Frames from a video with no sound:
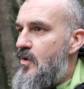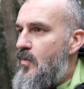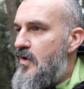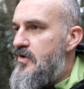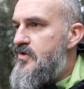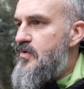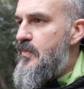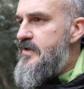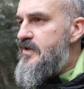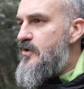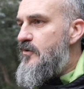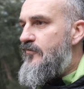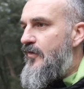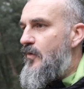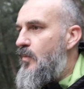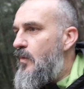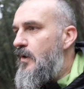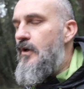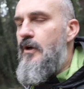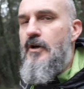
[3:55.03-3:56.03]
what do we do for
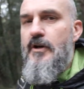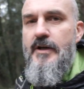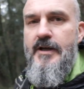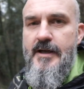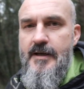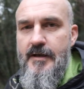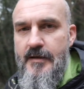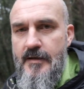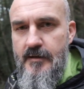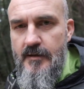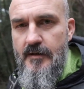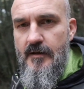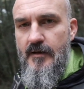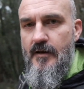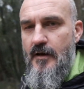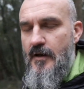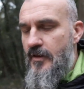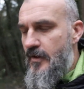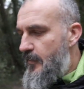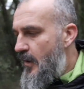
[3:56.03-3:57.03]
work
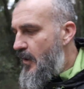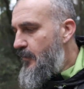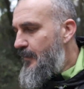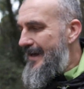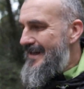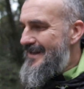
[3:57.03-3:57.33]
at the moment